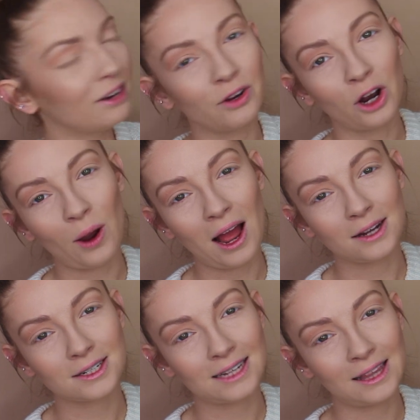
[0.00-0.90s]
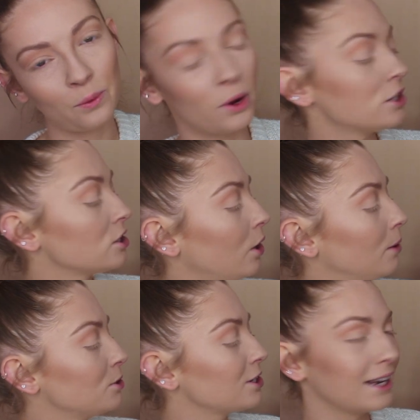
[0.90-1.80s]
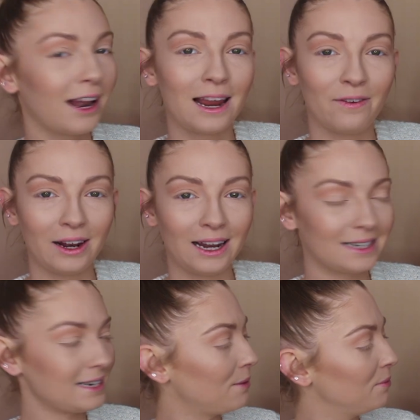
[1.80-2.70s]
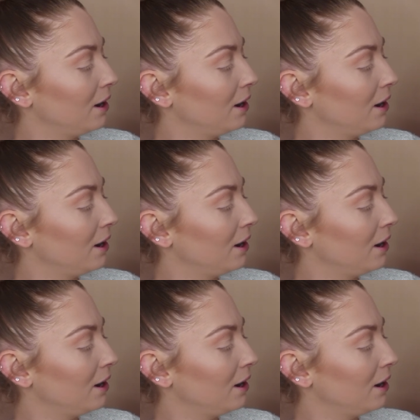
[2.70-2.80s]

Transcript: even know how to say that word, so I'm just going to leave it linked down